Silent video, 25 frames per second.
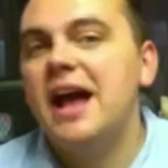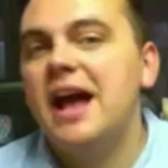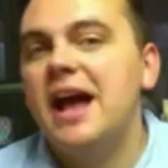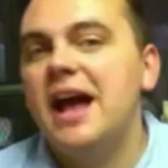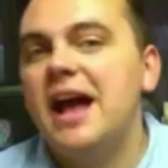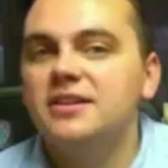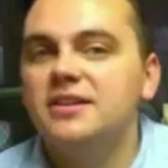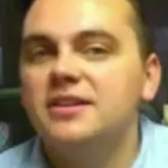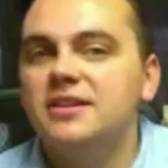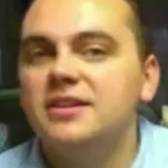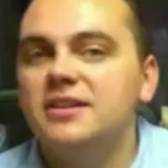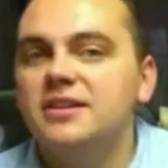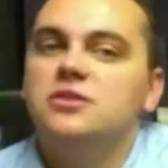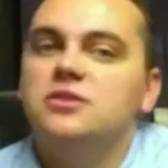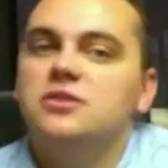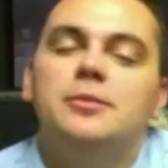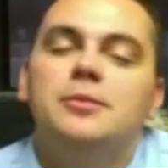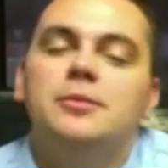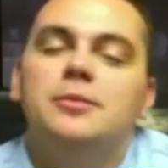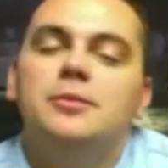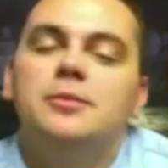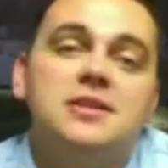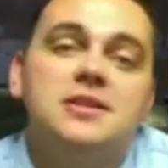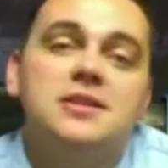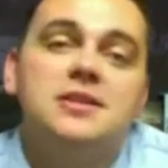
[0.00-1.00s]
at
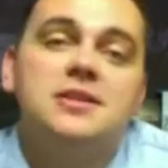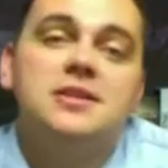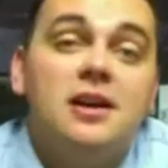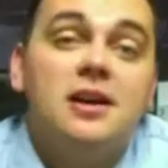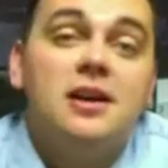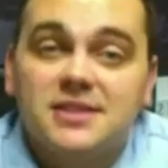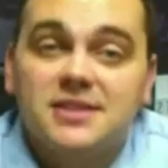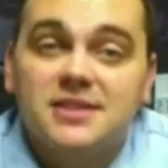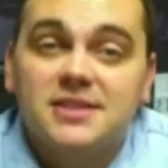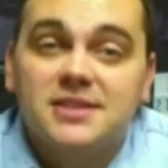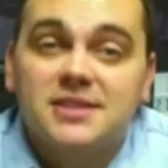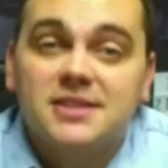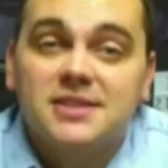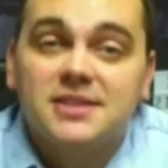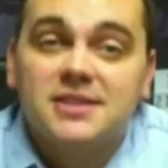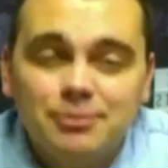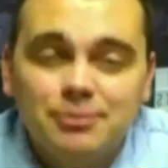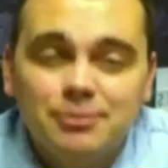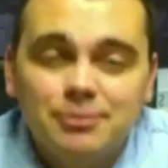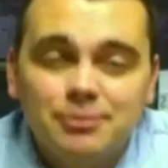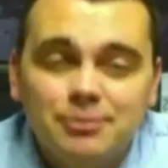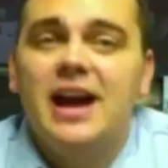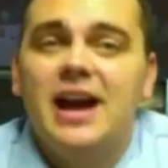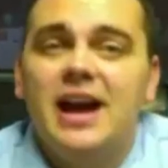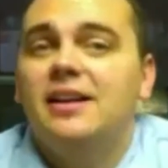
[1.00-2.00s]
NIXYOURLIMITS, on
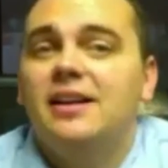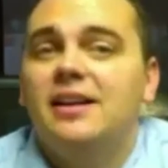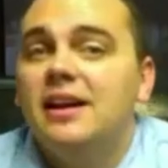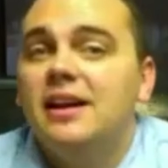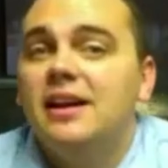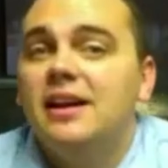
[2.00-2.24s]
Snapchat.